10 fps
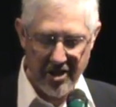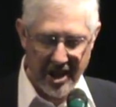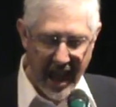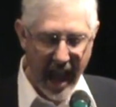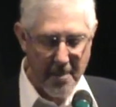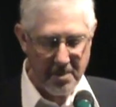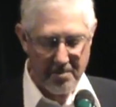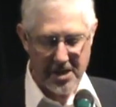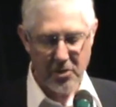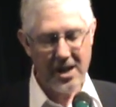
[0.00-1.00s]
The
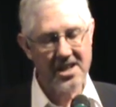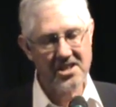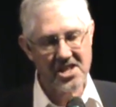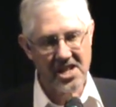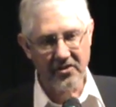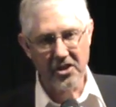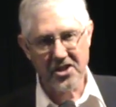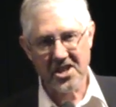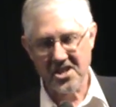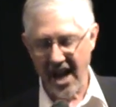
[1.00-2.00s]
gap between civil
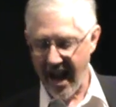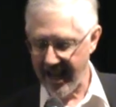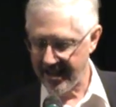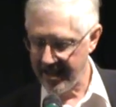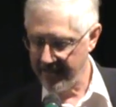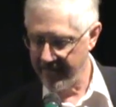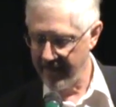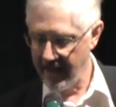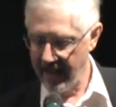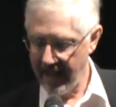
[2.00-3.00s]
society
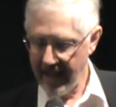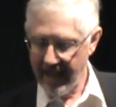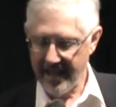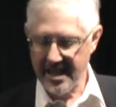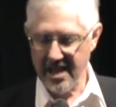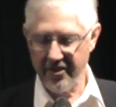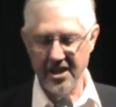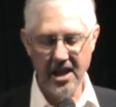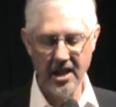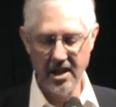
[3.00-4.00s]
and
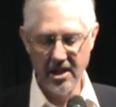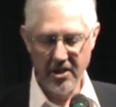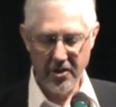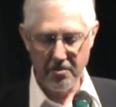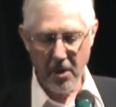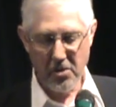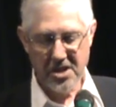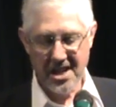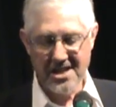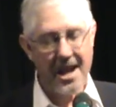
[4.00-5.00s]
even the
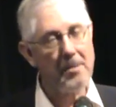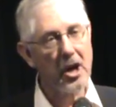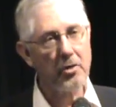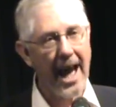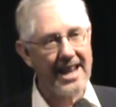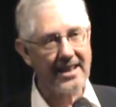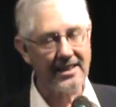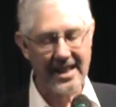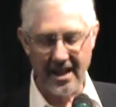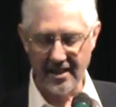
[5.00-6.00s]
most
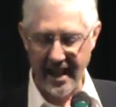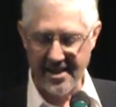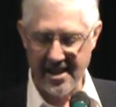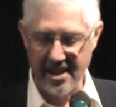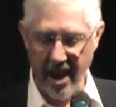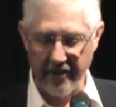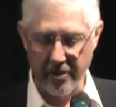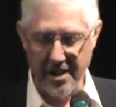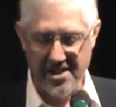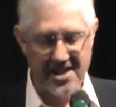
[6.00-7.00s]
democratically elected
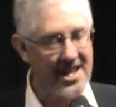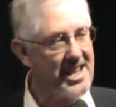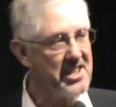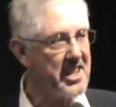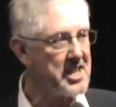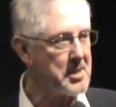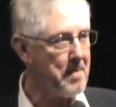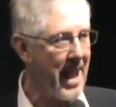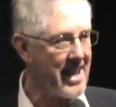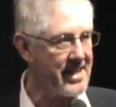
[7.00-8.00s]
governments is
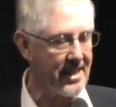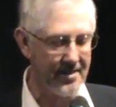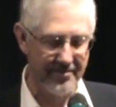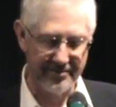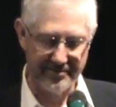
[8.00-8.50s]
expanding,